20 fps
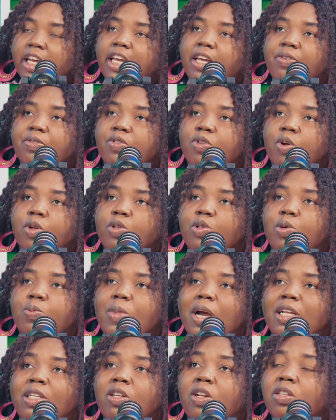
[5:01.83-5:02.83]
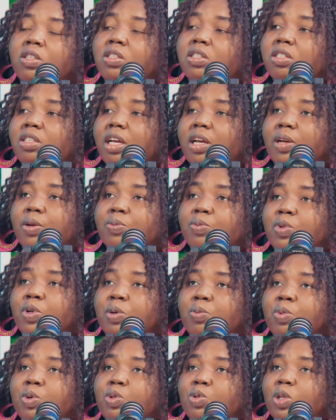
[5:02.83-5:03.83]
If not, you might not be
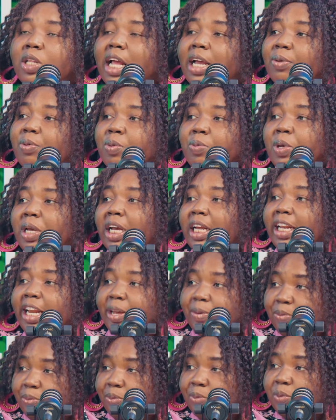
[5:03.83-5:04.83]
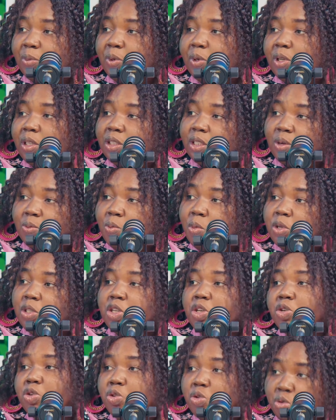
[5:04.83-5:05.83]
able to like maybe claim the
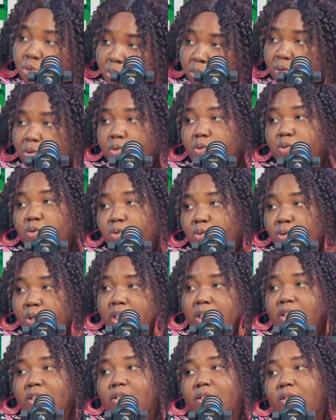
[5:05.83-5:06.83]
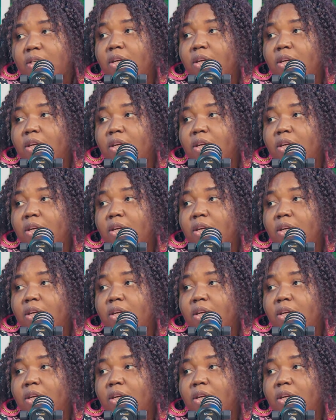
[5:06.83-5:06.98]
money you use to do it.